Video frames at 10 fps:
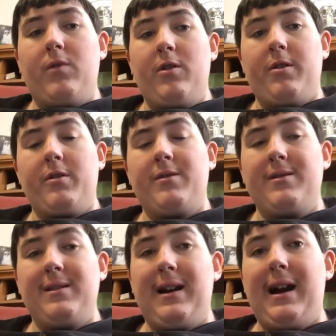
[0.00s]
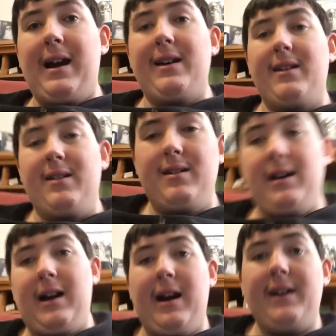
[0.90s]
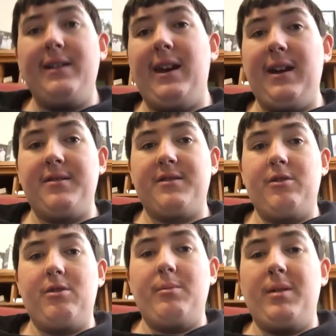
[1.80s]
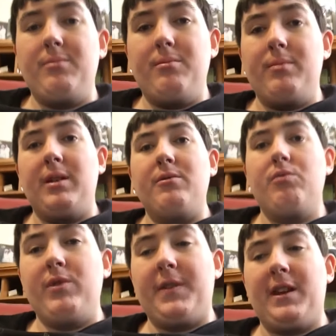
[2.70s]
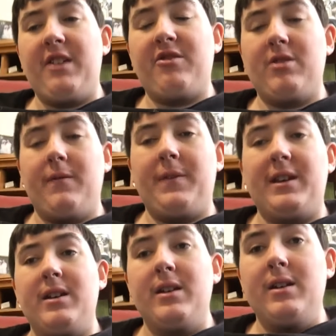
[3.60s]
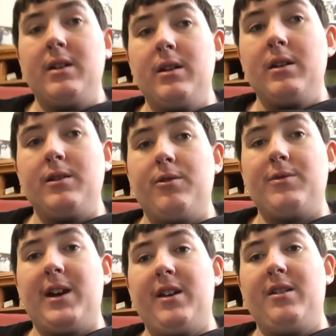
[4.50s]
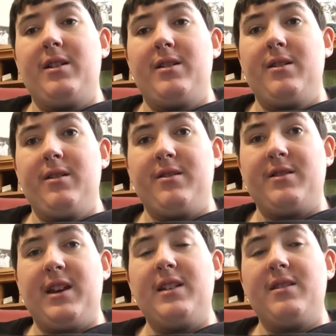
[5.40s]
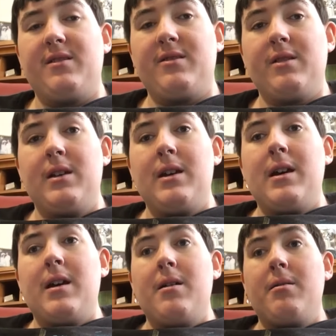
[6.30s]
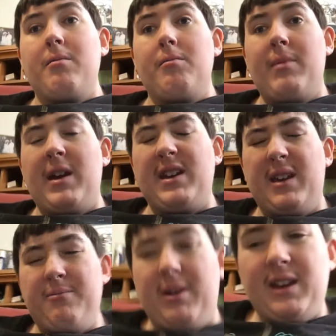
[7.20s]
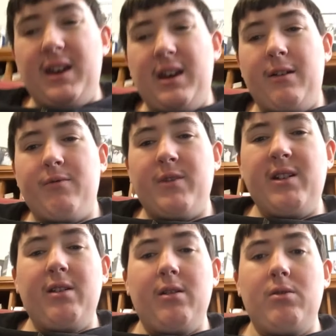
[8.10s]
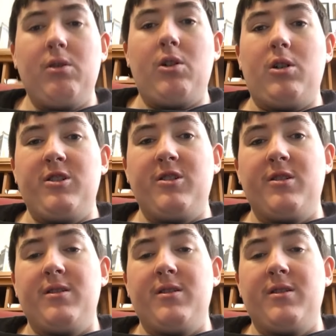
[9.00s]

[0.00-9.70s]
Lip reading: Father, I ask you to be with the nation of the United States. May every law